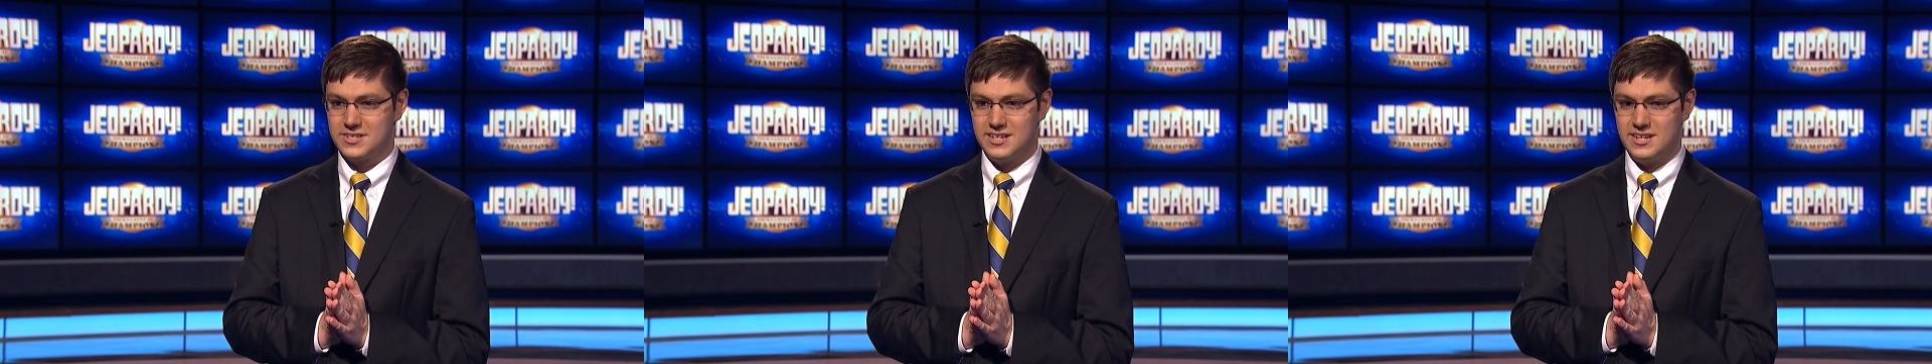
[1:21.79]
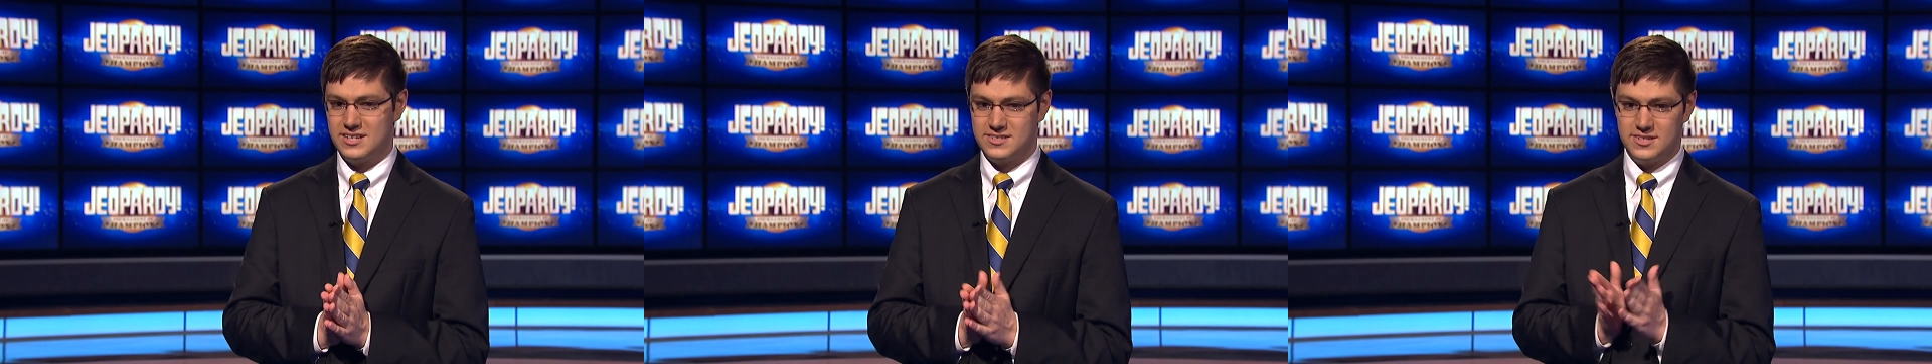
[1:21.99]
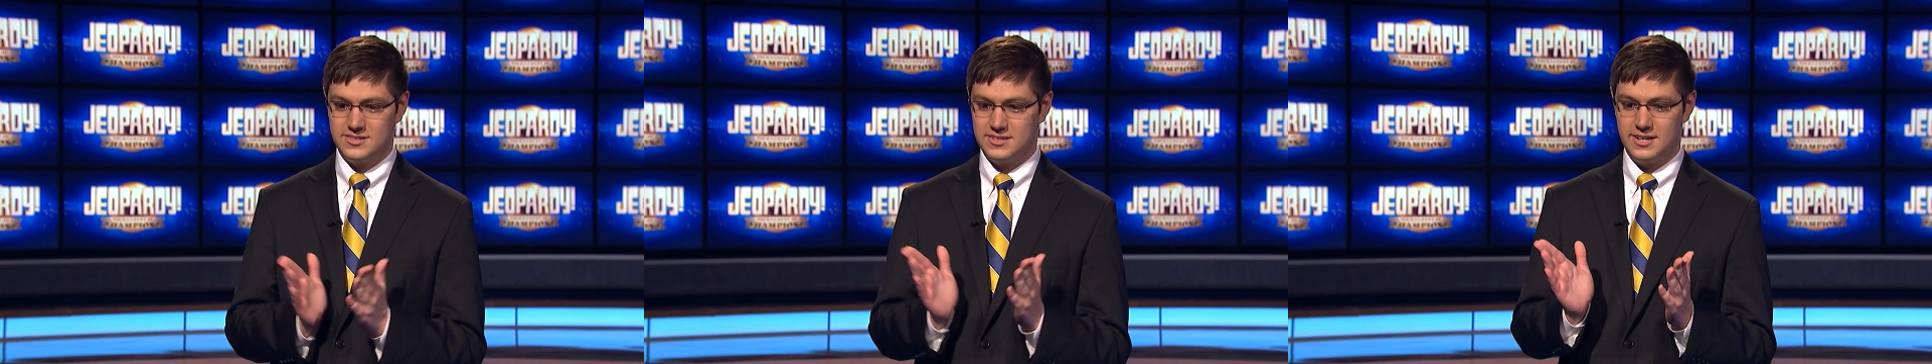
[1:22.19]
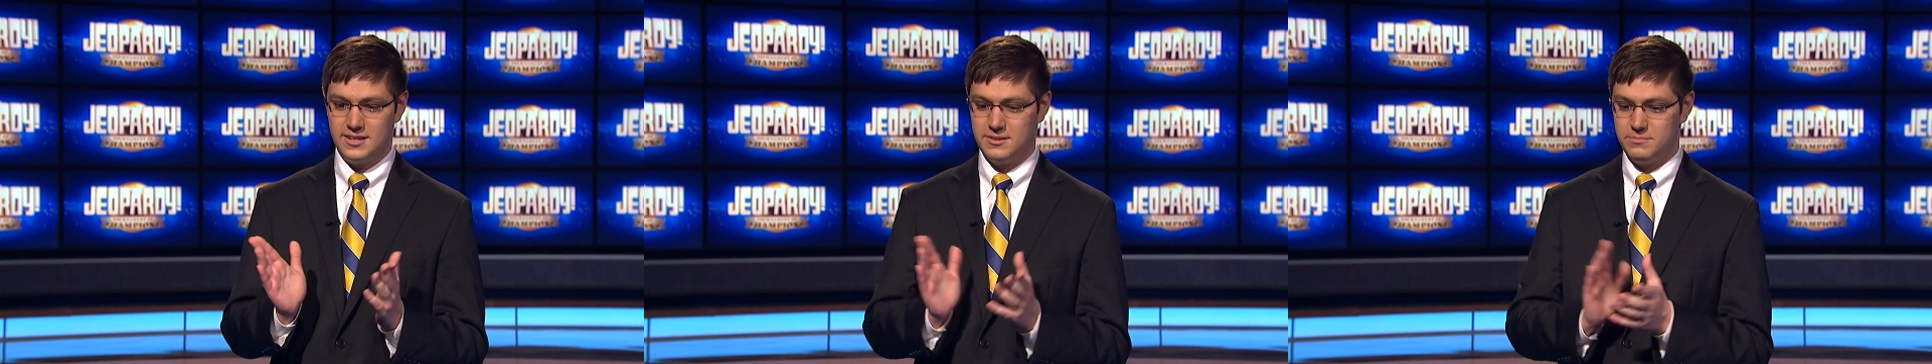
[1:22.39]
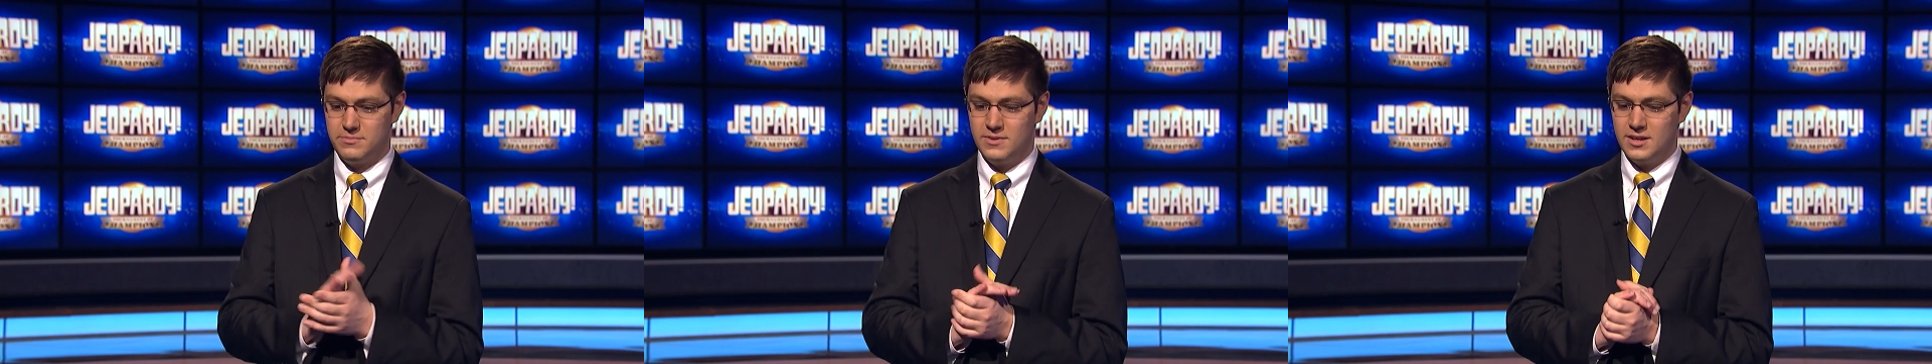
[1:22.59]
I, as I
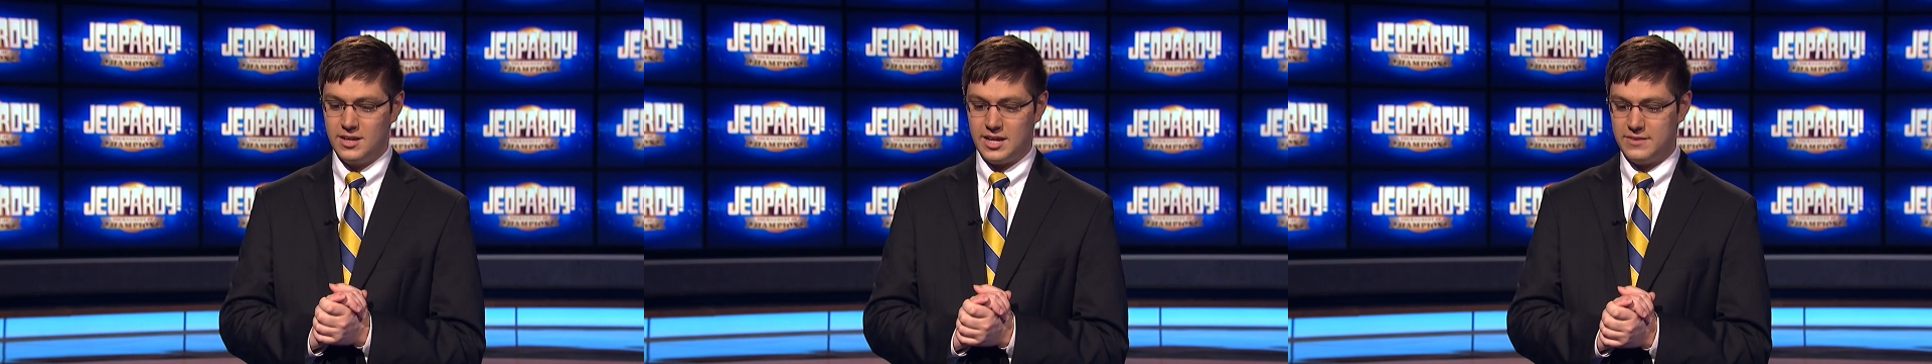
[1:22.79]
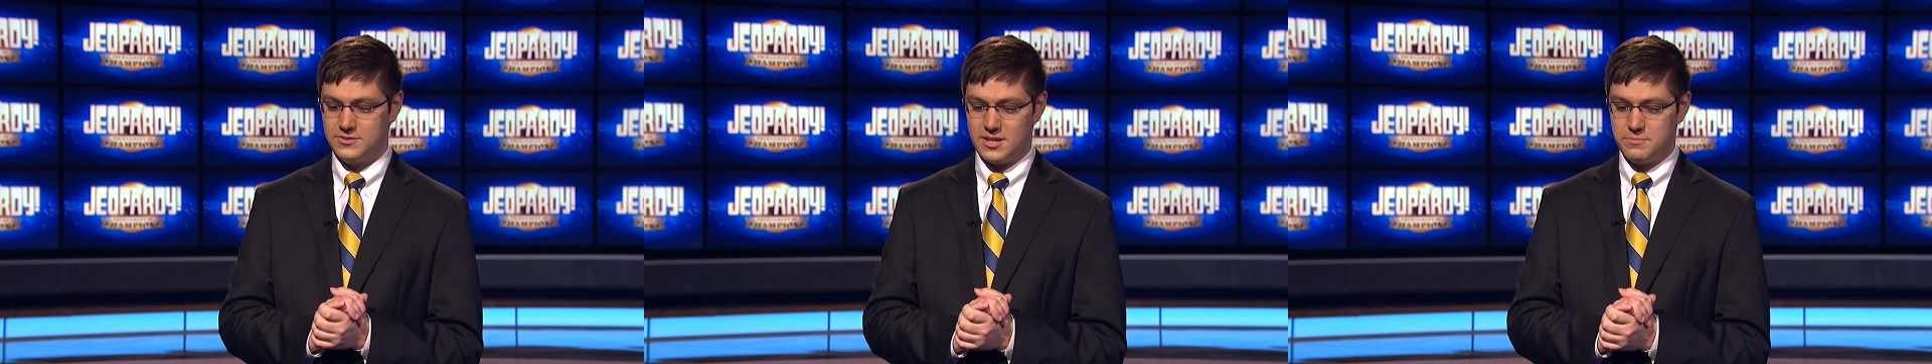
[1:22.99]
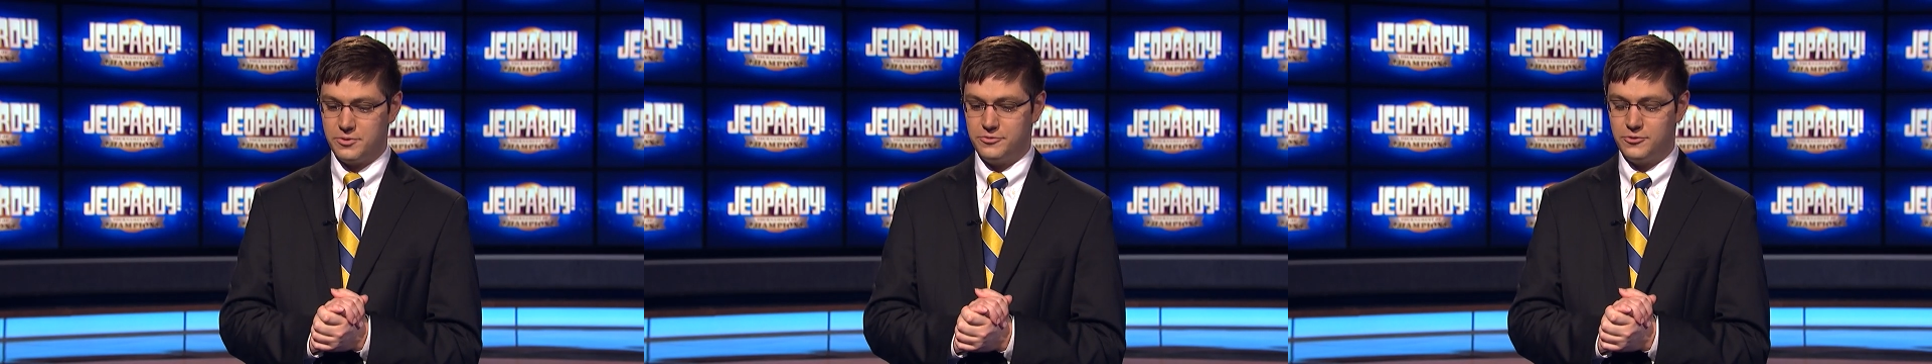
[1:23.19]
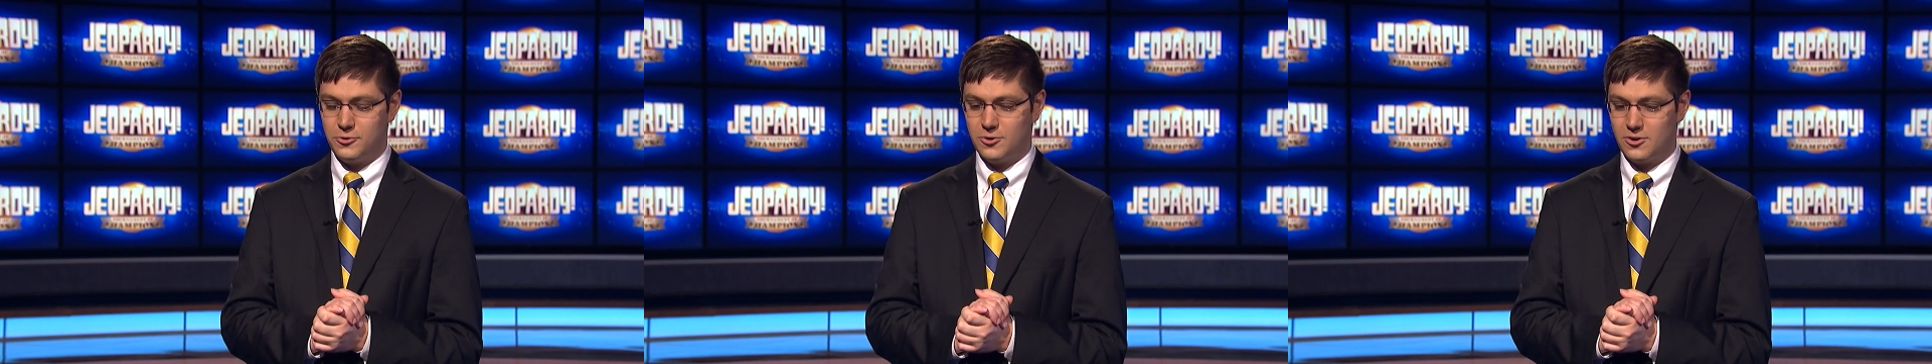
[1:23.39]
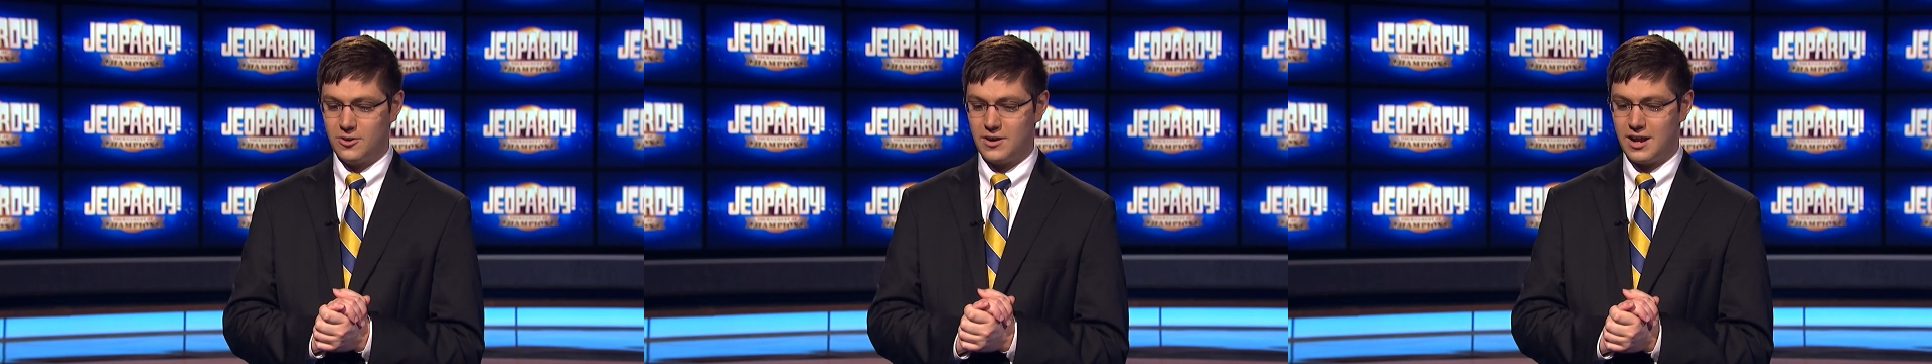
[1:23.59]
said, I've said
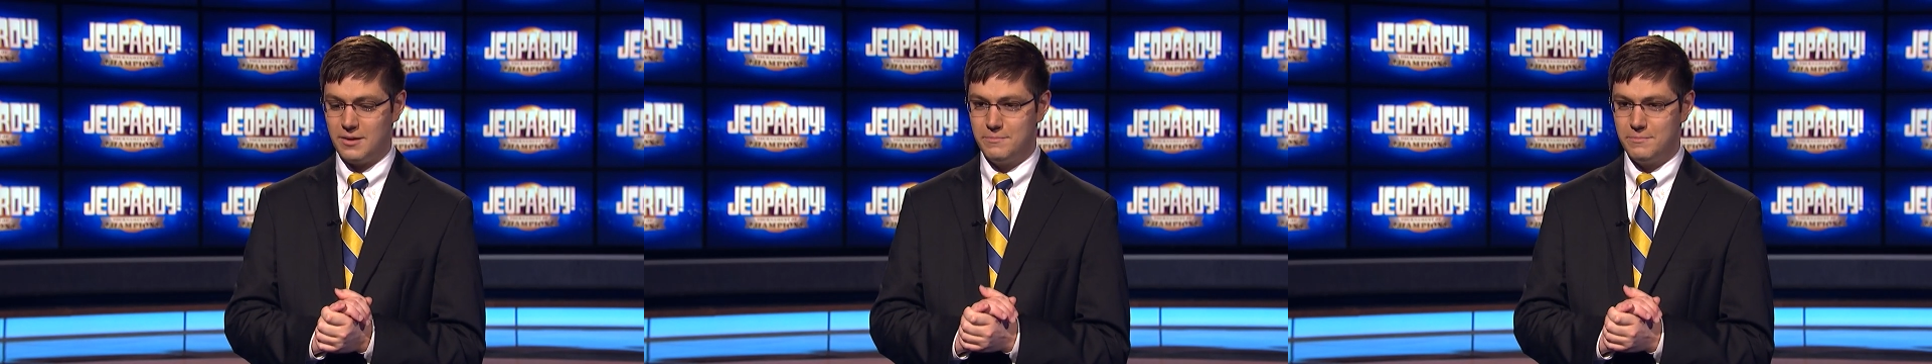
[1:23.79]
before,